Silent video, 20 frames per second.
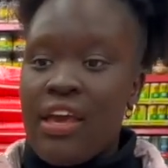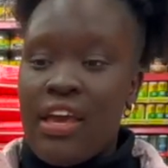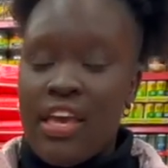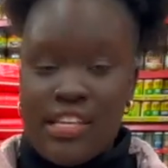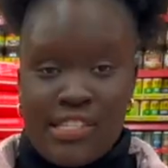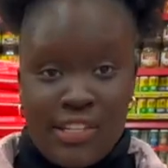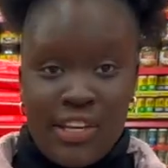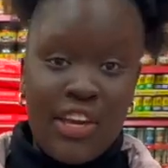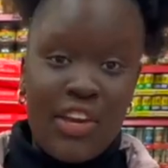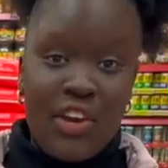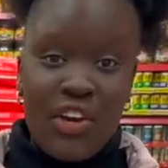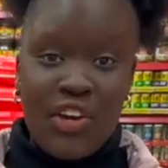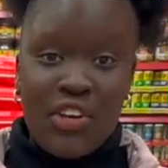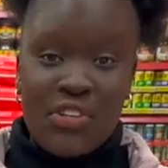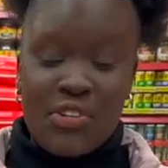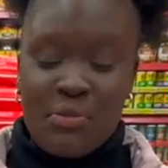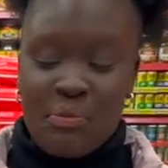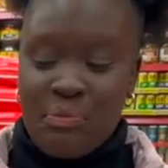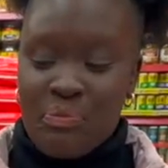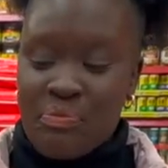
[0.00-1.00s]
It's looking
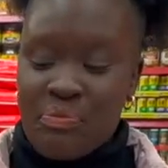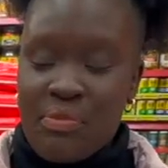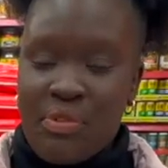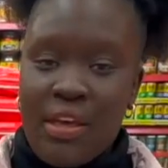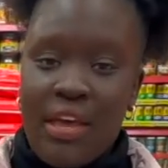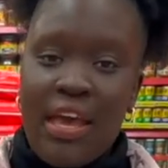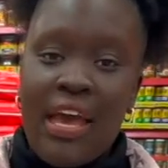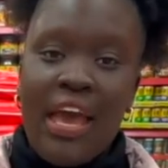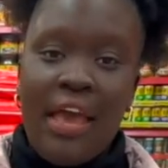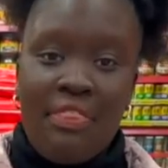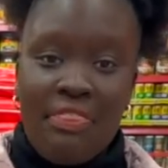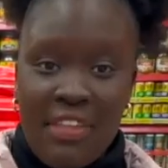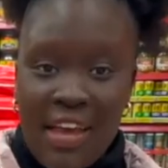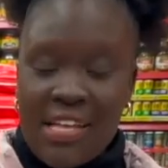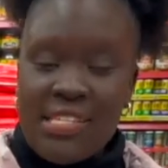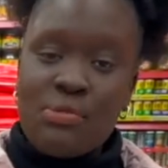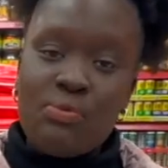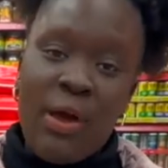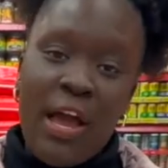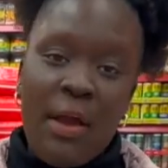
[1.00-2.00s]
good. And
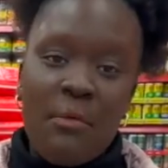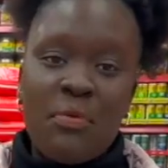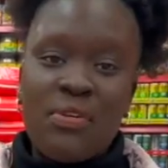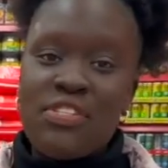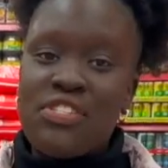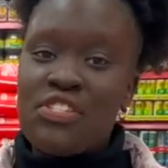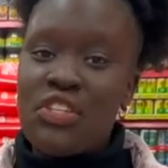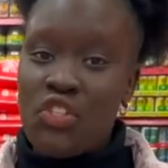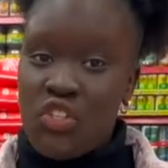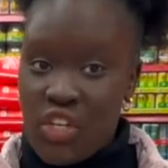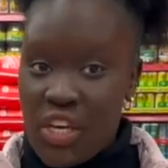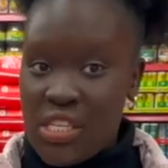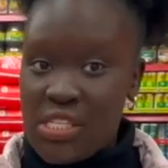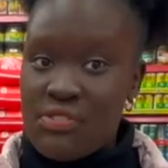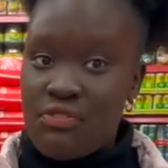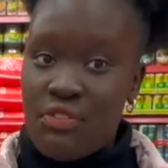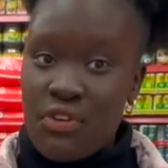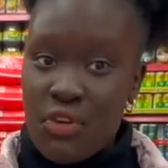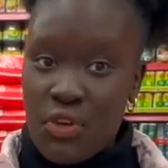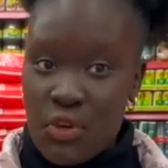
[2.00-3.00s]
that's what I would
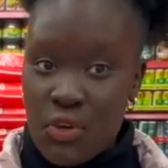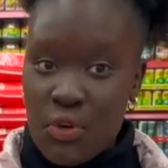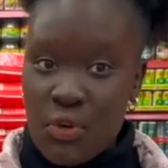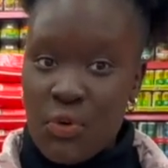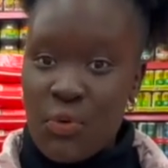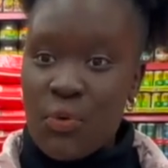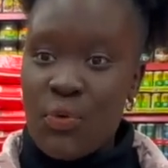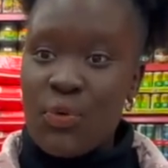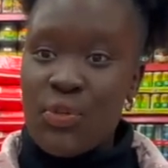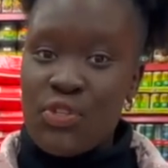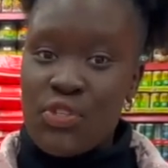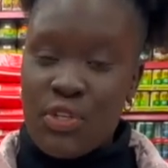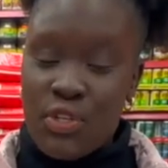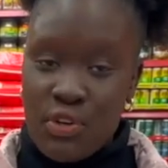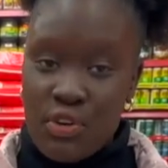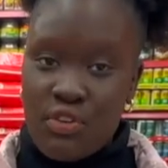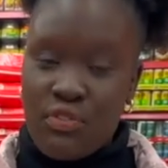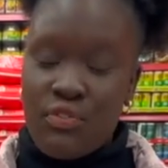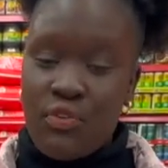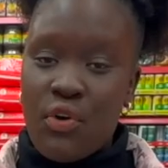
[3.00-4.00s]
suggest for you to
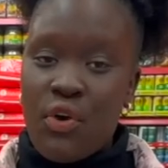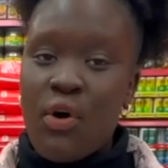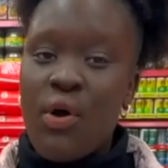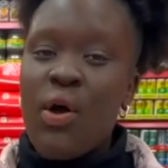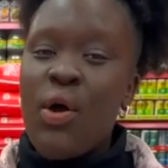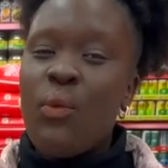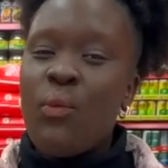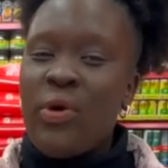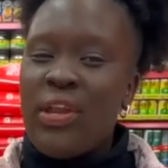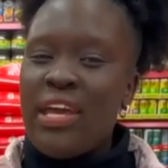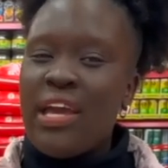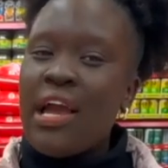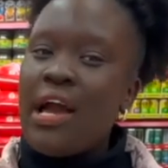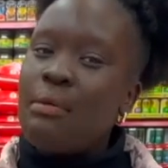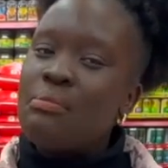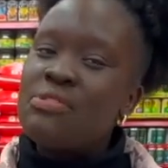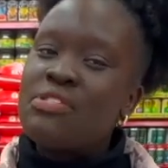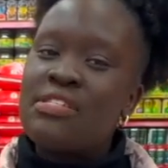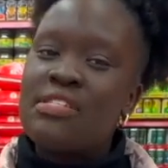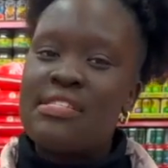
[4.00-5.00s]
look for when it
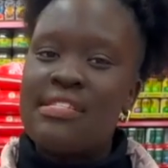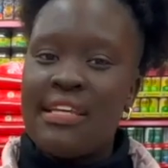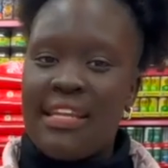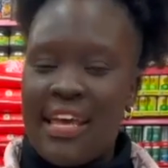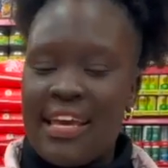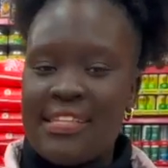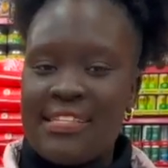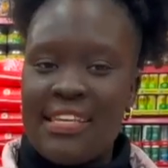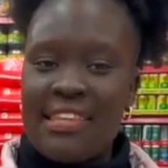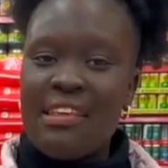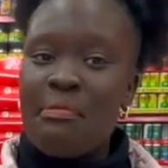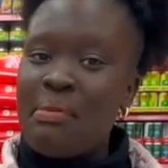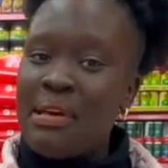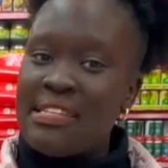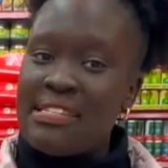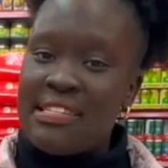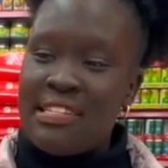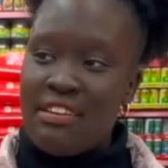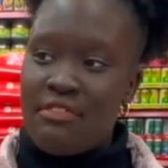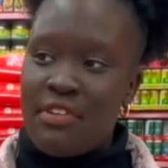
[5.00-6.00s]
comes to selecting the
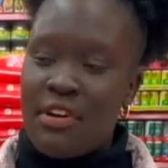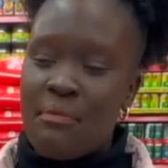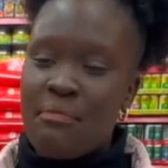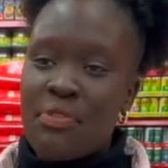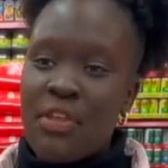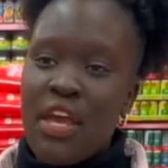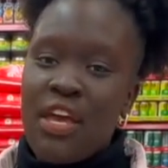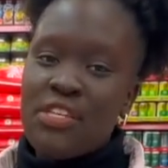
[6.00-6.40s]
best liver.